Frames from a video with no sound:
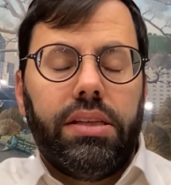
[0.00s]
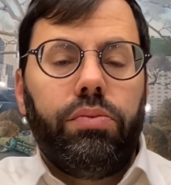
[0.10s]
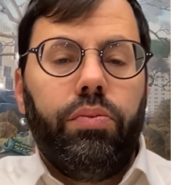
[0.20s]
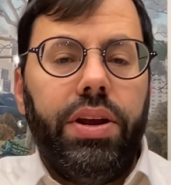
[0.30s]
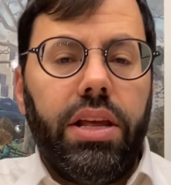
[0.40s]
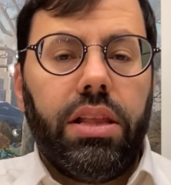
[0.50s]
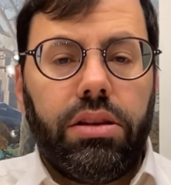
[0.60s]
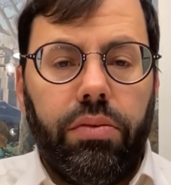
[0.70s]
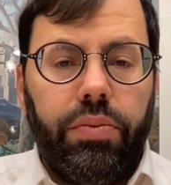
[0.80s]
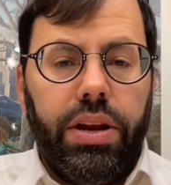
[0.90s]
reading
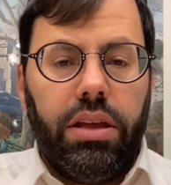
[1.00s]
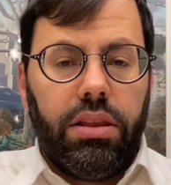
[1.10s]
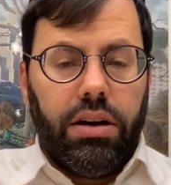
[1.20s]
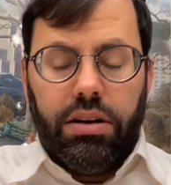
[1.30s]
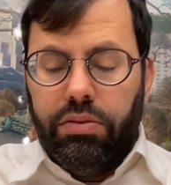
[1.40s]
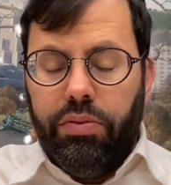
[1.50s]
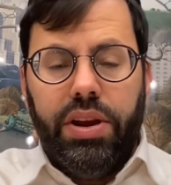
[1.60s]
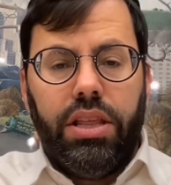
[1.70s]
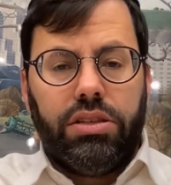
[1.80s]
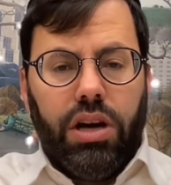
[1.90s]

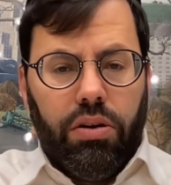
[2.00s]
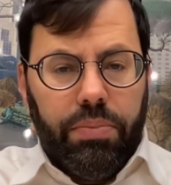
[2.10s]
the Torah?